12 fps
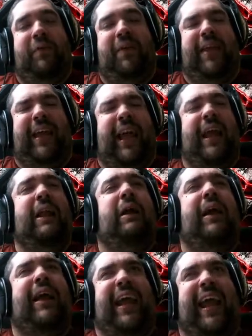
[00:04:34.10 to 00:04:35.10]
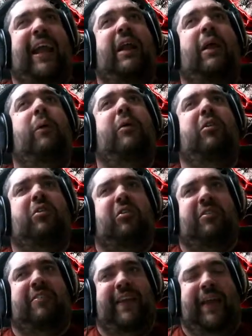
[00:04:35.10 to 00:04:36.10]
Kano is
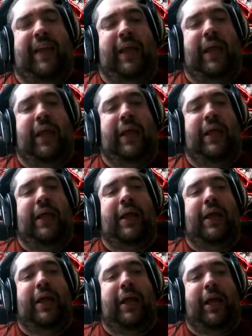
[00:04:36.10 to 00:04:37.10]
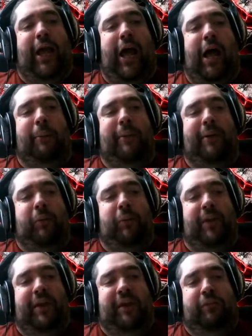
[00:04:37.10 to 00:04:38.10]
just the comic
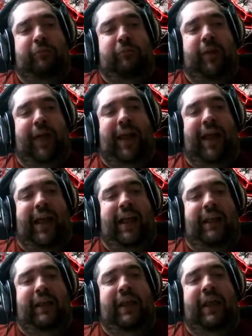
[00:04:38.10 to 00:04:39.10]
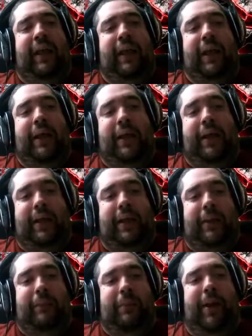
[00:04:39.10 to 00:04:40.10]
relief, and
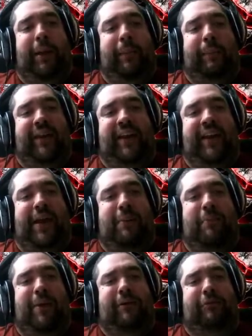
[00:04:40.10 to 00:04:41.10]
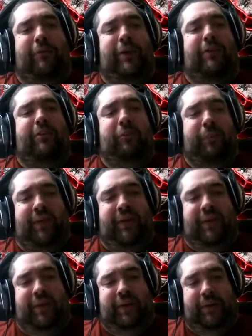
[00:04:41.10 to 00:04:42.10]
in my opinion and my friend's
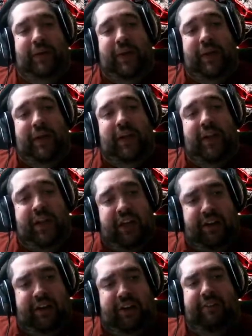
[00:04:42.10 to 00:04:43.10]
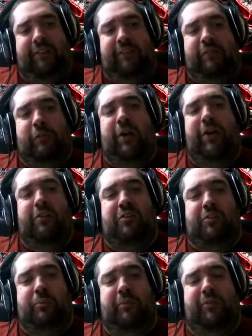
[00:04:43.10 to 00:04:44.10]
opinion, because I've watched
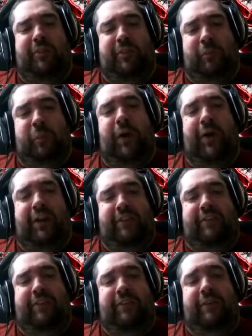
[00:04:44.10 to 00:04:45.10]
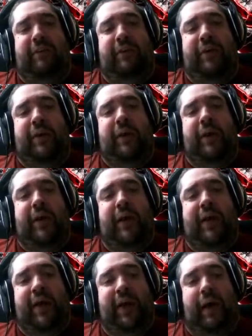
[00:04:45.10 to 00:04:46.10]
this movie twice,
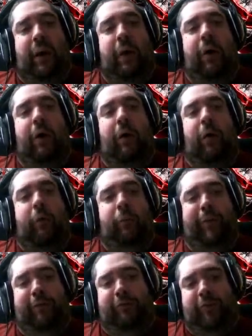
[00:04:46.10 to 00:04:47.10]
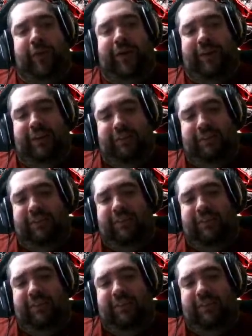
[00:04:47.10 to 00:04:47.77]
all with friends,